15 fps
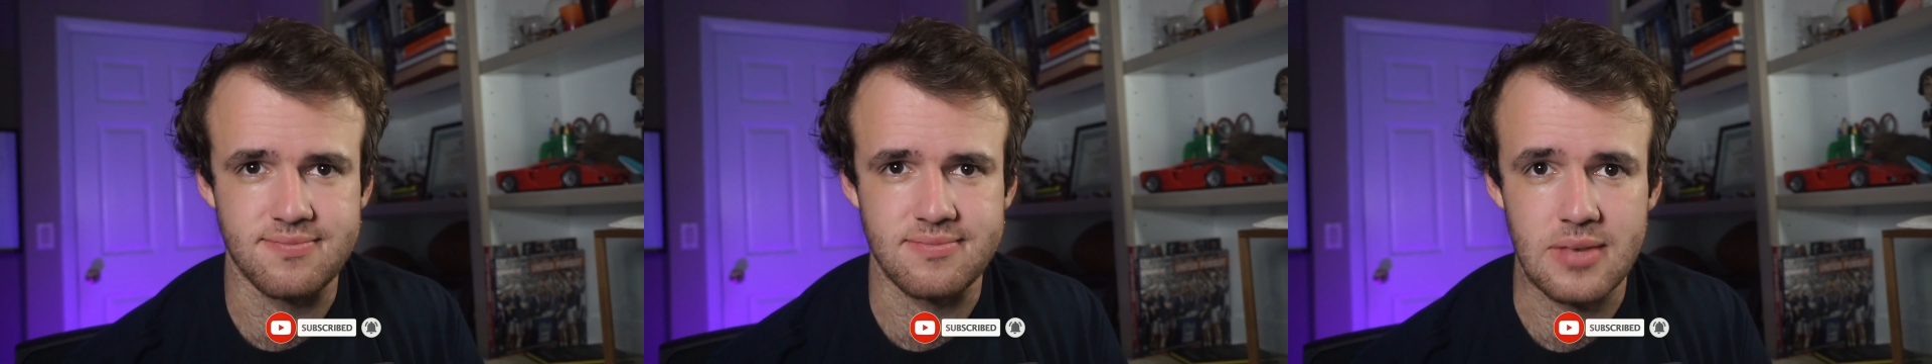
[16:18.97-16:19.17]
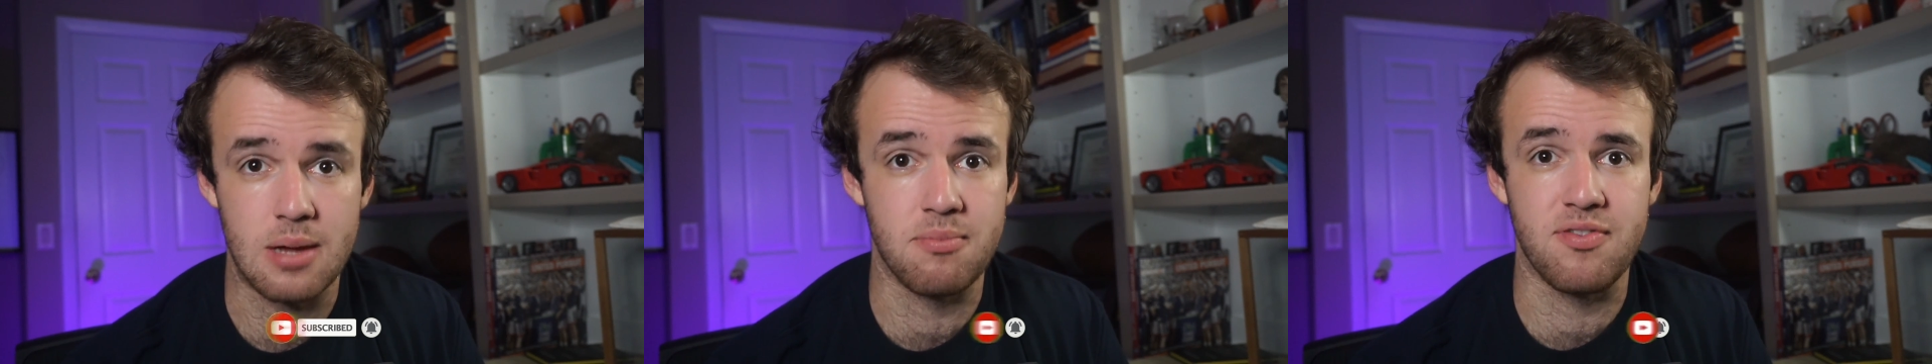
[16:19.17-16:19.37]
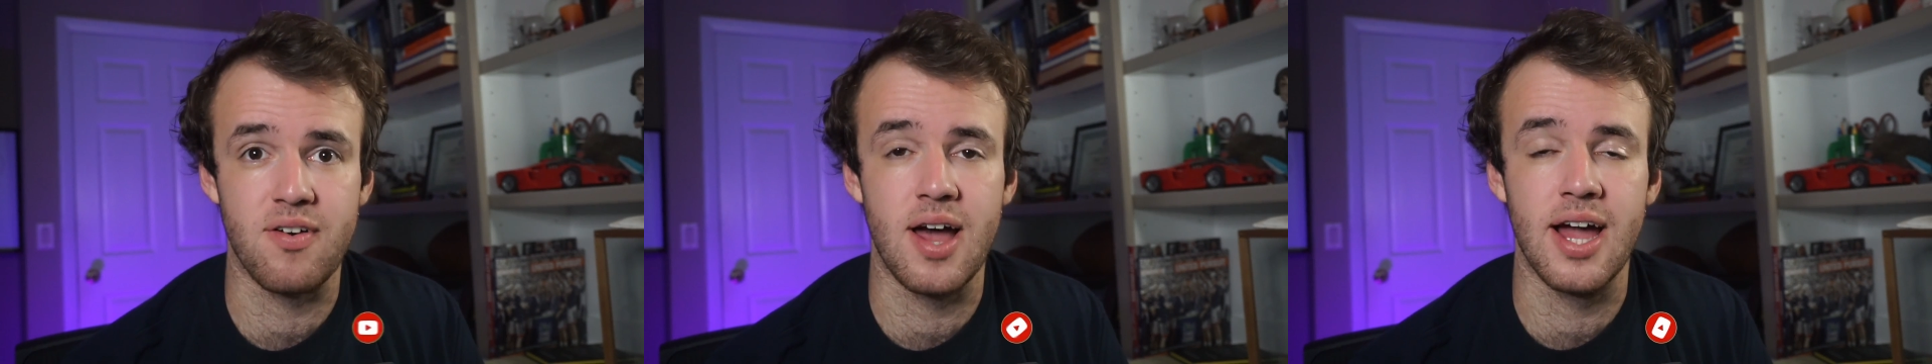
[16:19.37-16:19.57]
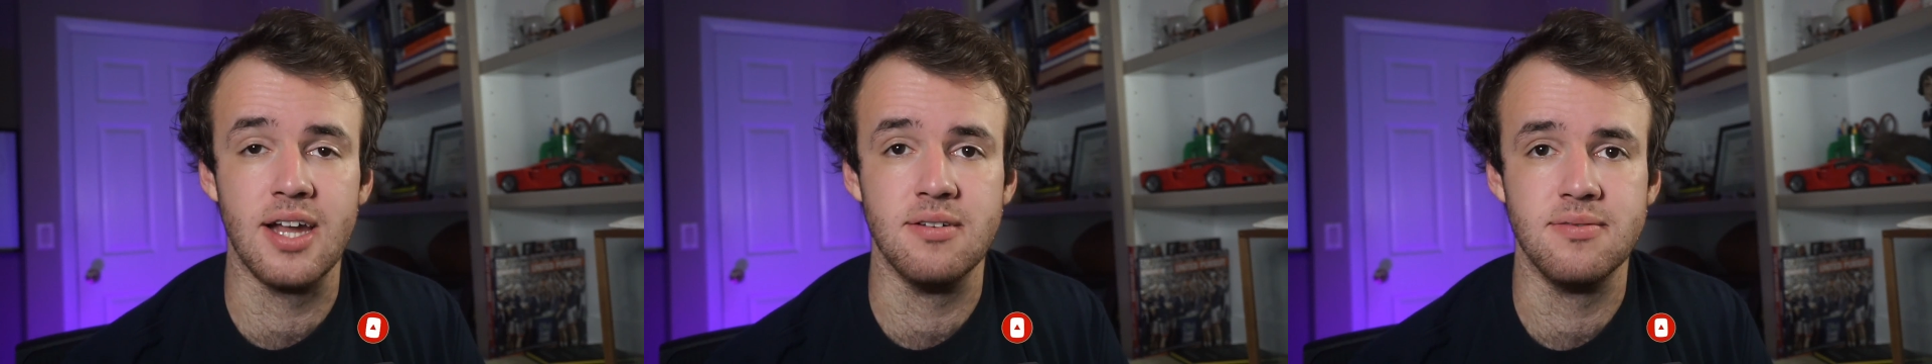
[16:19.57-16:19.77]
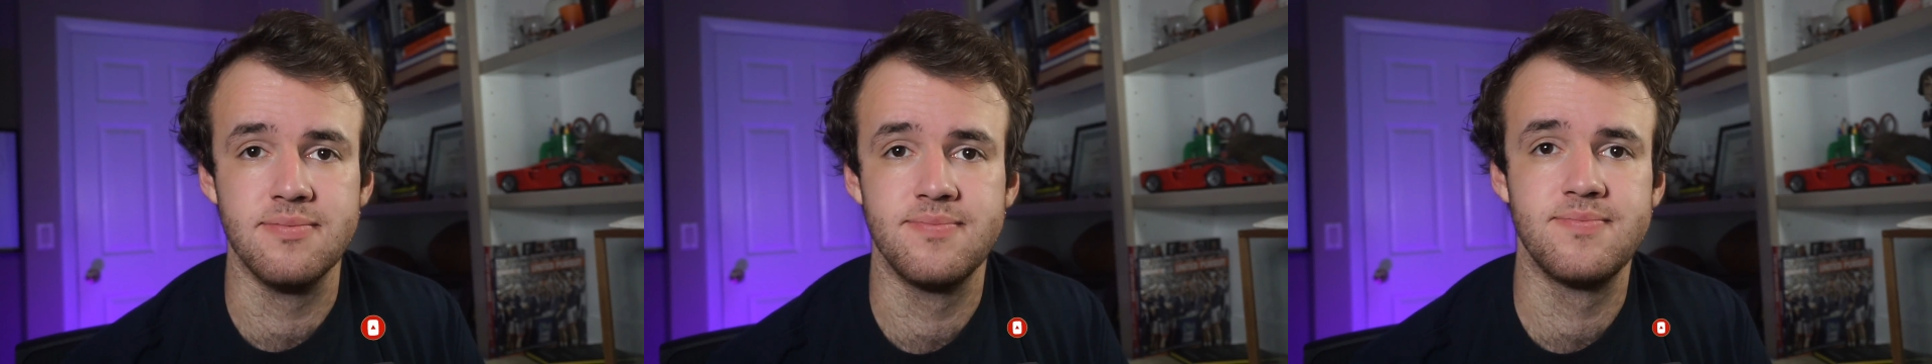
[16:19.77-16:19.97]
I'm fine.
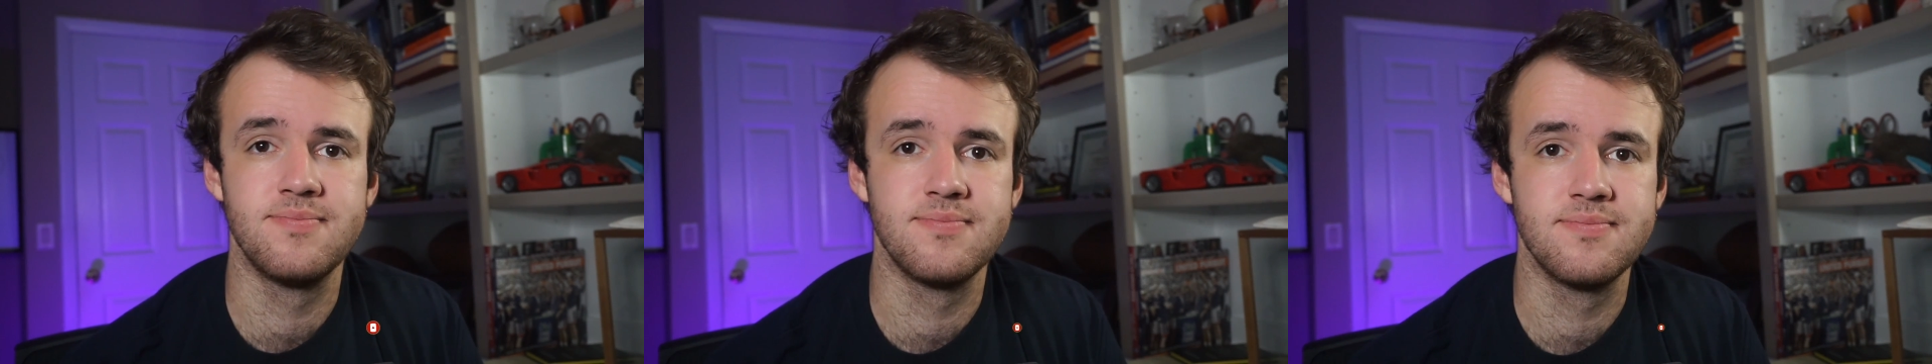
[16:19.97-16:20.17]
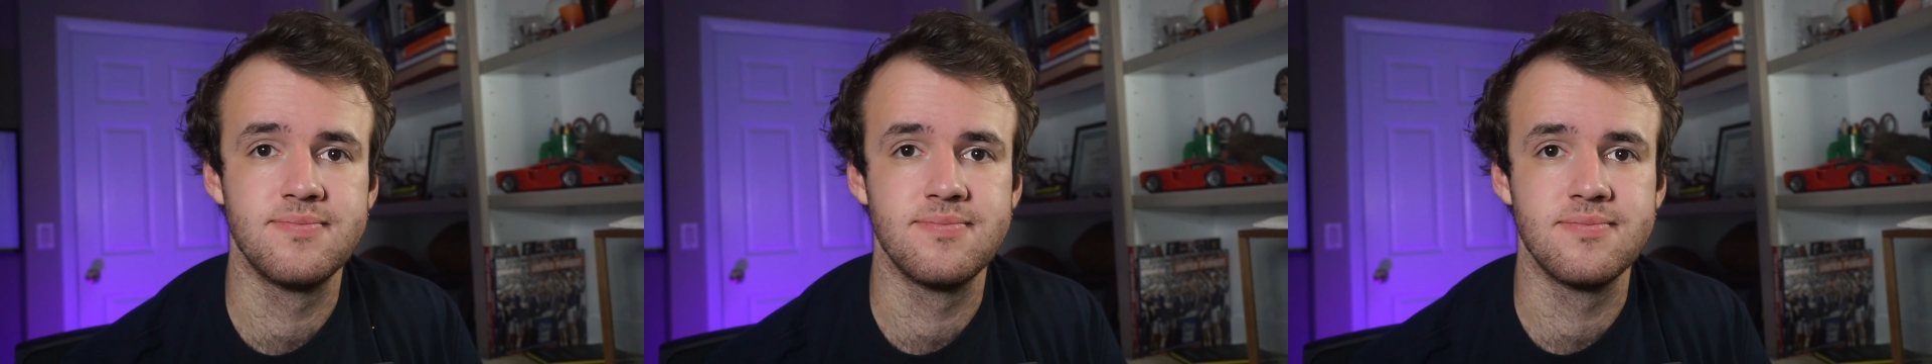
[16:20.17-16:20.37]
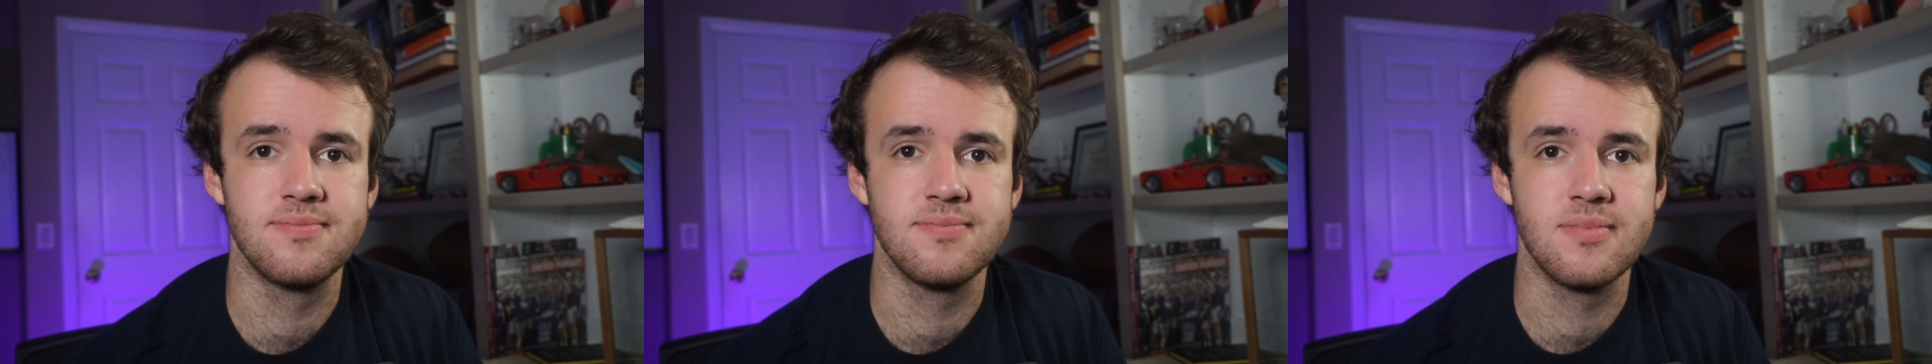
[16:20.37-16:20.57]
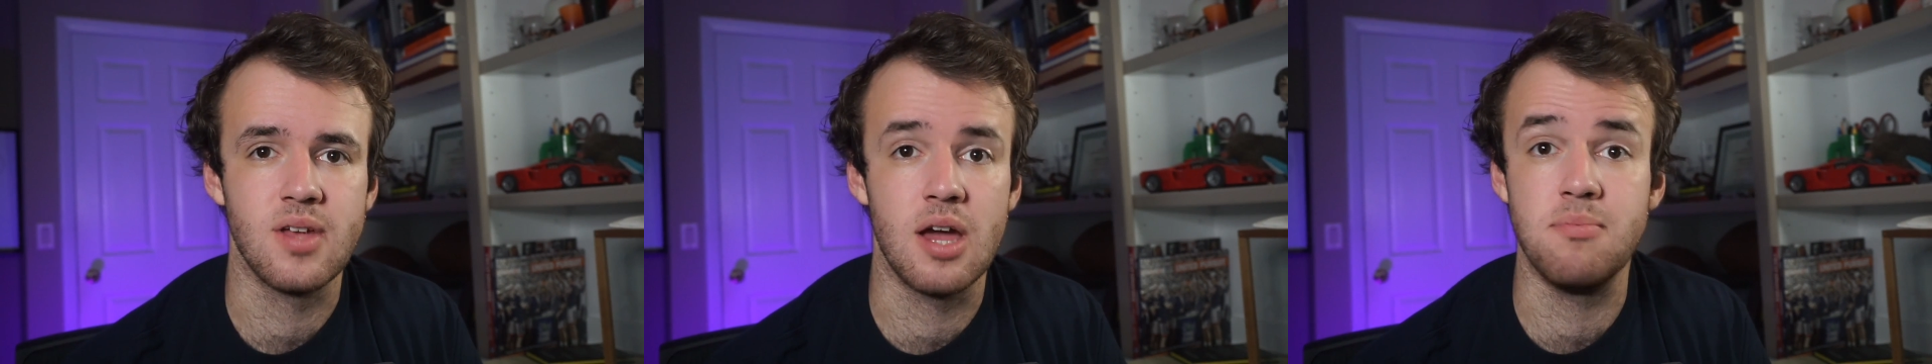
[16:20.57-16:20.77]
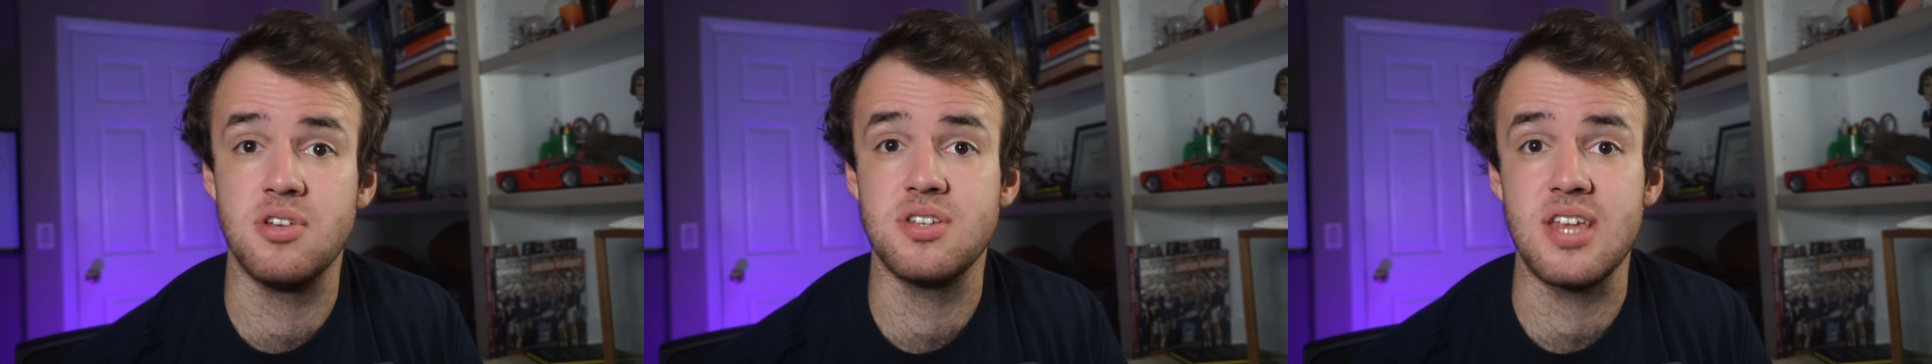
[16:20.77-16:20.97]

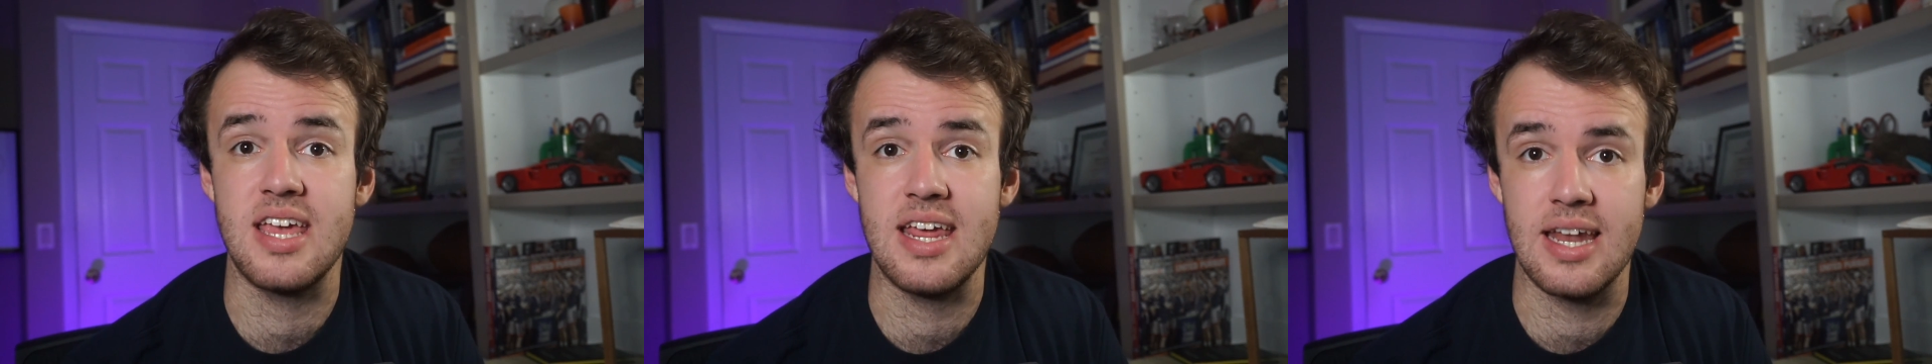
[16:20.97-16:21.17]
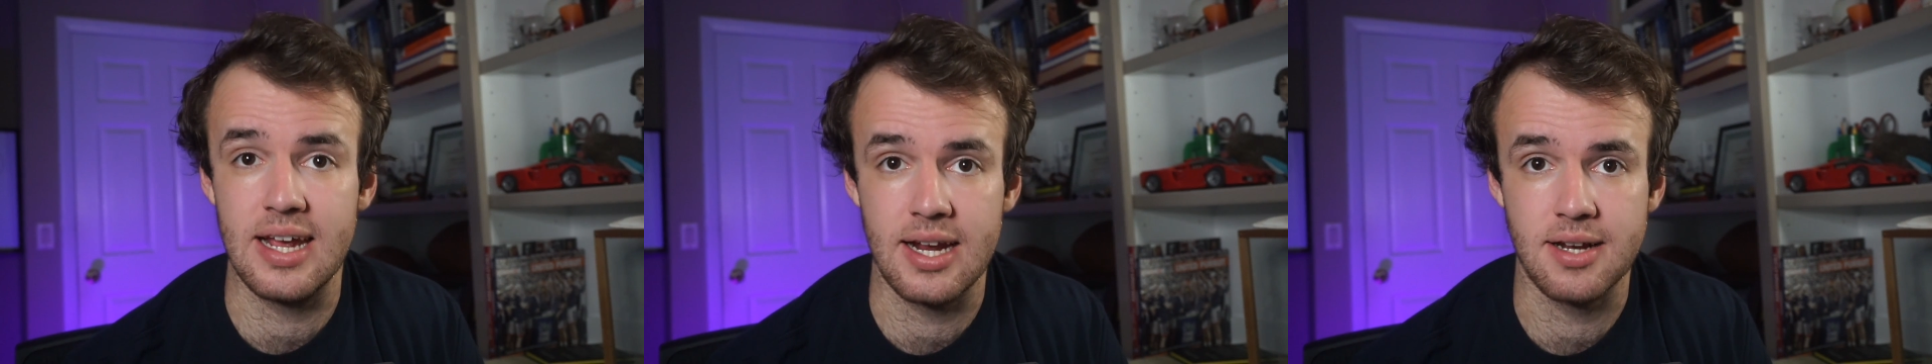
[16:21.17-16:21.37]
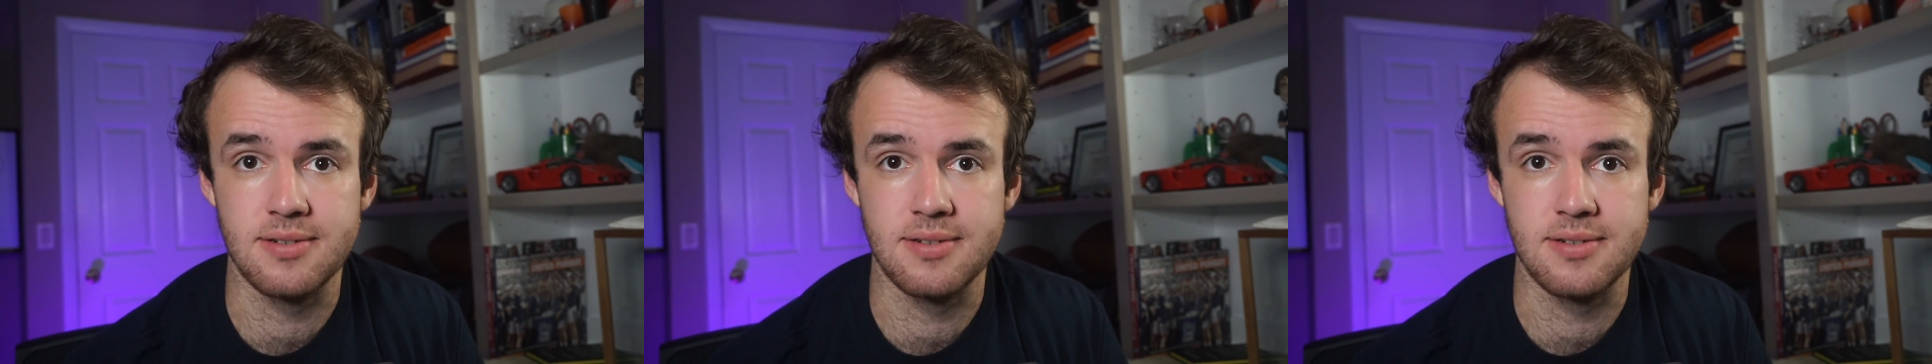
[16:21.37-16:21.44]
I'm just eating